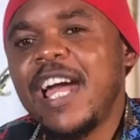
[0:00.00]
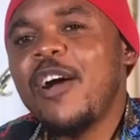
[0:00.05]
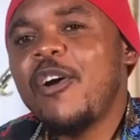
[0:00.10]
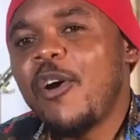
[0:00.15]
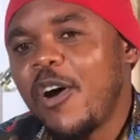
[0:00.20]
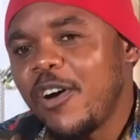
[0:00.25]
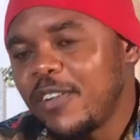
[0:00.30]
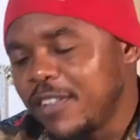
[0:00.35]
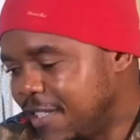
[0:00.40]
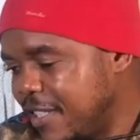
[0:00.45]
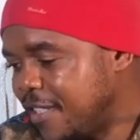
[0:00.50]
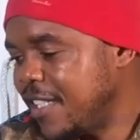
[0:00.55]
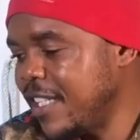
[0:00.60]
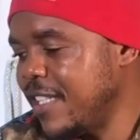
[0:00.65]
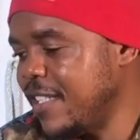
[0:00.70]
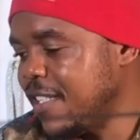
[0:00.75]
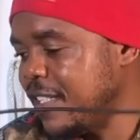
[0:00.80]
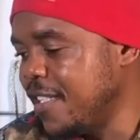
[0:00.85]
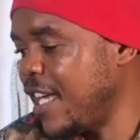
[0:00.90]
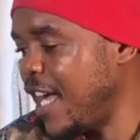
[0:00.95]
All these
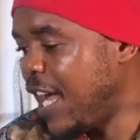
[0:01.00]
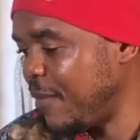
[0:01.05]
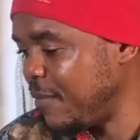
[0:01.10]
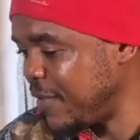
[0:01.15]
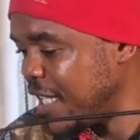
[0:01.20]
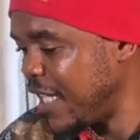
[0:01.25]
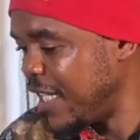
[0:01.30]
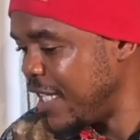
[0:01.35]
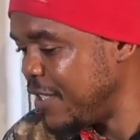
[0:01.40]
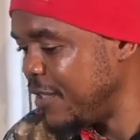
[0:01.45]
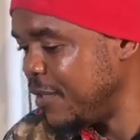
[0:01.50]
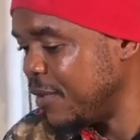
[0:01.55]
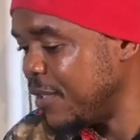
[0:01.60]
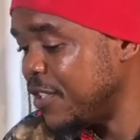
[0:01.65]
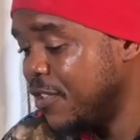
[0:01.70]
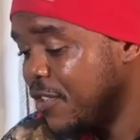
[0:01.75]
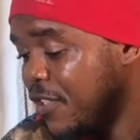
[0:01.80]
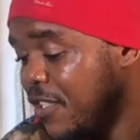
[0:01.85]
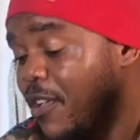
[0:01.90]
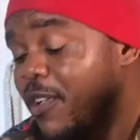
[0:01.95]
things I'm telling you
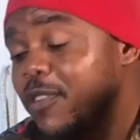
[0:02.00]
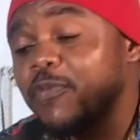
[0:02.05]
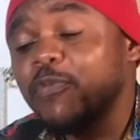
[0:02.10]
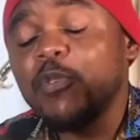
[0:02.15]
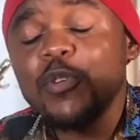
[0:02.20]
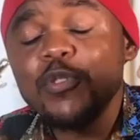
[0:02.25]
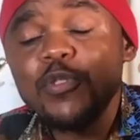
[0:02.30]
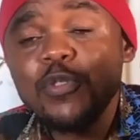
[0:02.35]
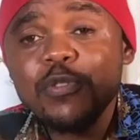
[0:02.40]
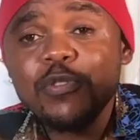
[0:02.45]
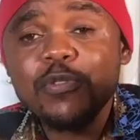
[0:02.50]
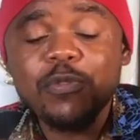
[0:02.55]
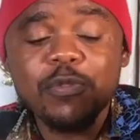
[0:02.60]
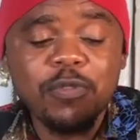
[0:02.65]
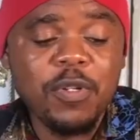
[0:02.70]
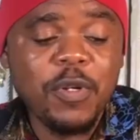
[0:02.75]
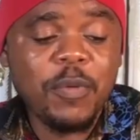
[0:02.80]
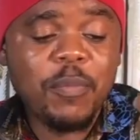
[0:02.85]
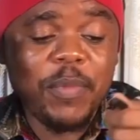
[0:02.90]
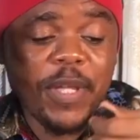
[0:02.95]
is just for you to
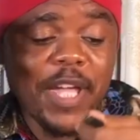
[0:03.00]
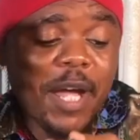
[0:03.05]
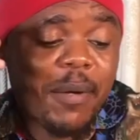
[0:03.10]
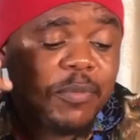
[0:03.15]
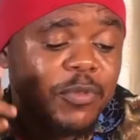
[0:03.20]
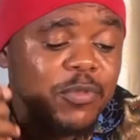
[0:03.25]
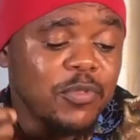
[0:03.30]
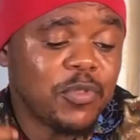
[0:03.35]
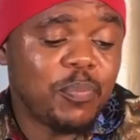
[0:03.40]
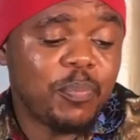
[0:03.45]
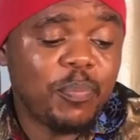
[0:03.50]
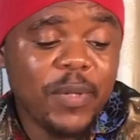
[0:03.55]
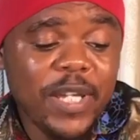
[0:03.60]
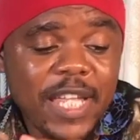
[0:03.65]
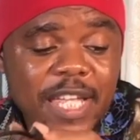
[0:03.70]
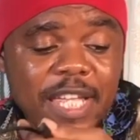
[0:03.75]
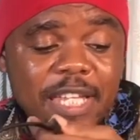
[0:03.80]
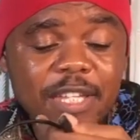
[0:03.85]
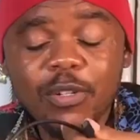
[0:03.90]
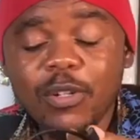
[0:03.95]
be able to
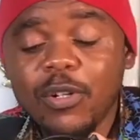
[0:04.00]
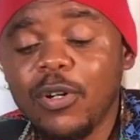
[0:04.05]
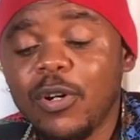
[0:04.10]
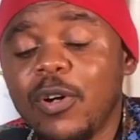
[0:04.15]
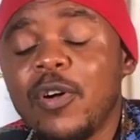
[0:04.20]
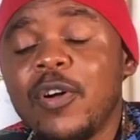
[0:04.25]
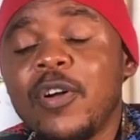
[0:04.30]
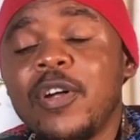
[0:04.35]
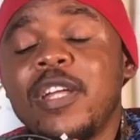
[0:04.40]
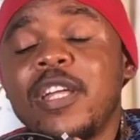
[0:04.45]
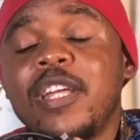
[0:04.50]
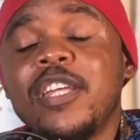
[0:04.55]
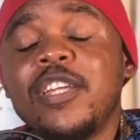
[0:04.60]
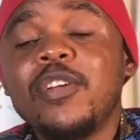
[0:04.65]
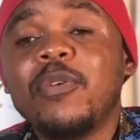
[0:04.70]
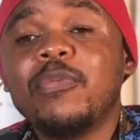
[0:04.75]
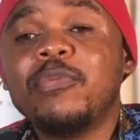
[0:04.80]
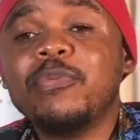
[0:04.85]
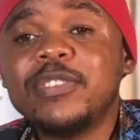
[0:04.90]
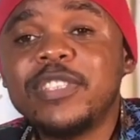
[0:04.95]
play your
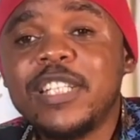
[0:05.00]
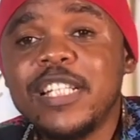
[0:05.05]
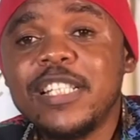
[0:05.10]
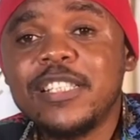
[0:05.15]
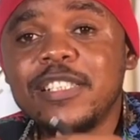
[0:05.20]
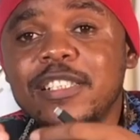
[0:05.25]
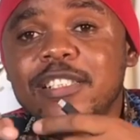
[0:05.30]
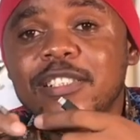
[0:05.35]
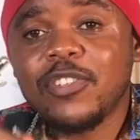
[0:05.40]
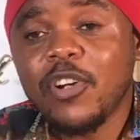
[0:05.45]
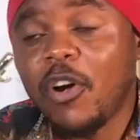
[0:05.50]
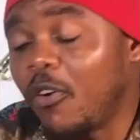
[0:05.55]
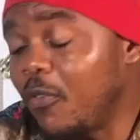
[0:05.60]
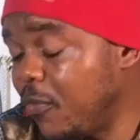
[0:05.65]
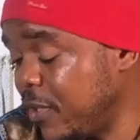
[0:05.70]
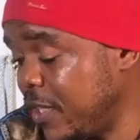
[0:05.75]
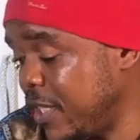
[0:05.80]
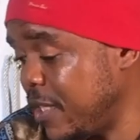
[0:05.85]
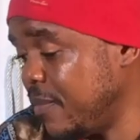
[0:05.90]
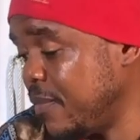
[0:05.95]
footage
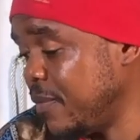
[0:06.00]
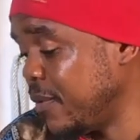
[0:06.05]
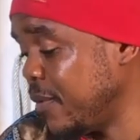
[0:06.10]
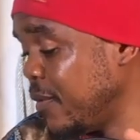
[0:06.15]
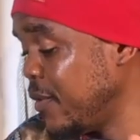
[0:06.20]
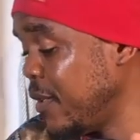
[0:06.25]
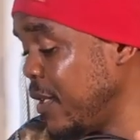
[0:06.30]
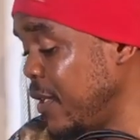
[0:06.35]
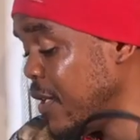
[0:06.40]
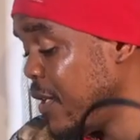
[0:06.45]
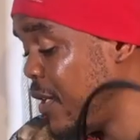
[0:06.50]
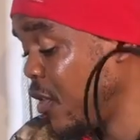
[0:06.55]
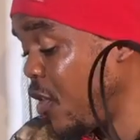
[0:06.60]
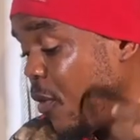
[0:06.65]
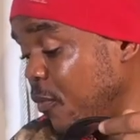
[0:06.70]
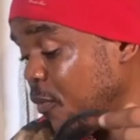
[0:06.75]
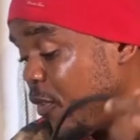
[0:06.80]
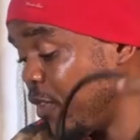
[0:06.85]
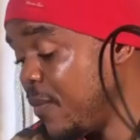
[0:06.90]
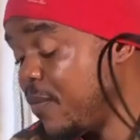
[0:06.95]

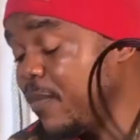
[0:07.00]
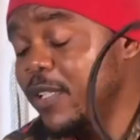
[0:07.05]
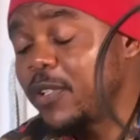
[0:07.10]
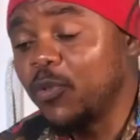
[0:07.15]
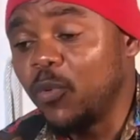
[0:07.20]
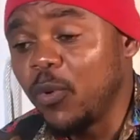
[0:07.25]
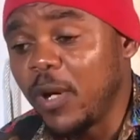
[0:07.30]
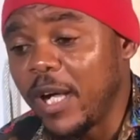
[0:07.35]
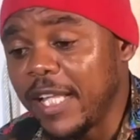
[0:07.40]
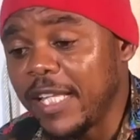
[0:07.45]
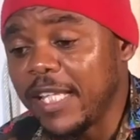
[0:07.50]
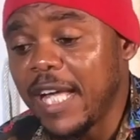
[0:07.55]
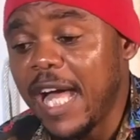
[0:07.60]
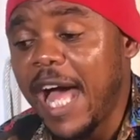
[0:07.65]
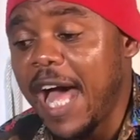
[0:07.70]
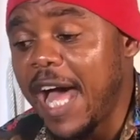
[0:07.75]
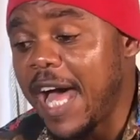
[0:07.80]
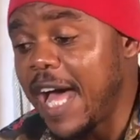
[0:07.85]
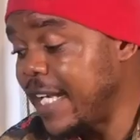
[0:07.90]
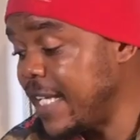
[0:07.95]
comfortably well
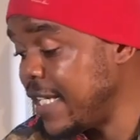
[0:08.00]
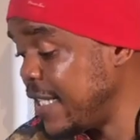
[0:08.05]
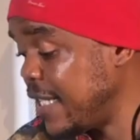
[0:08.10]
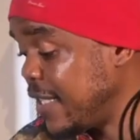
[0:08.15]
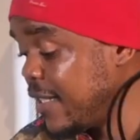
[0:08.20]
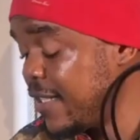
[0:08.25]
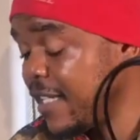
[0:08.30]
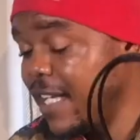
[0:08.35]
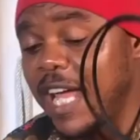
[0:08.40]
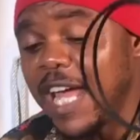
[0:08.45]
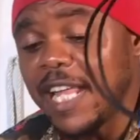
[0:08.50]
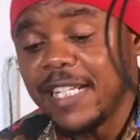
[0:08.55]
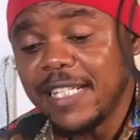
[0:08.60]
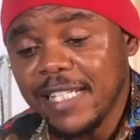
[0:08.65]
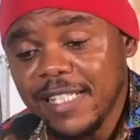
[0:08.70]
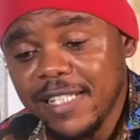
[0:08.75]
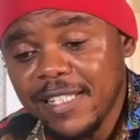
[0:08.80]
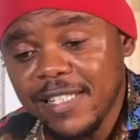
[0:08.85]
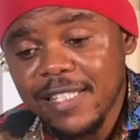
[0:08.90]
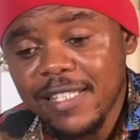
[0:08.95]
and
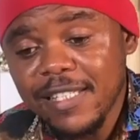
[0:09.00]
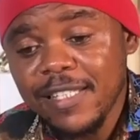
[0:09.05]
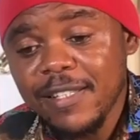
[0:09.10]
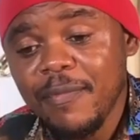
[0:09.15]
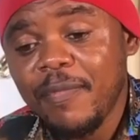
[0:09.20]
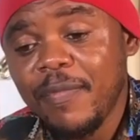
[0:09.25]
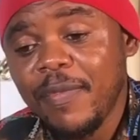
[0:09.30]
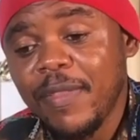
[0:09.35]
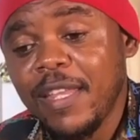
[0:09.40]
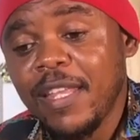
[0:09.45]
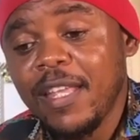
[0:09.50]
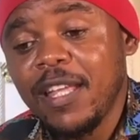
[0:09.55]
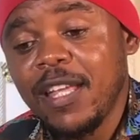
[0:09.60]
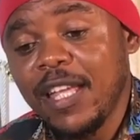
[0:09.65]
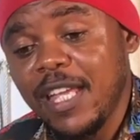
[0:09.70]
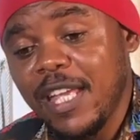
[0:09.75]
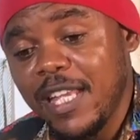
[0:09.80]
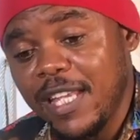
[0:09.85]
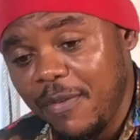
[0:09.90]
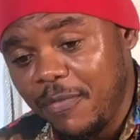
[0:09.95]
edit
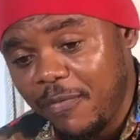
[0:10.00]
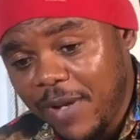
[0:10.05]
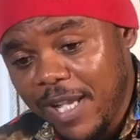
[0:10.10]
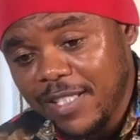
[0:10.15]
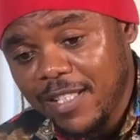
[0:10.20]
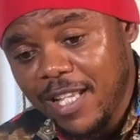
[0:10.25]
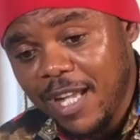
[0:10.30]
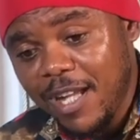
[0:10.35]
in a faster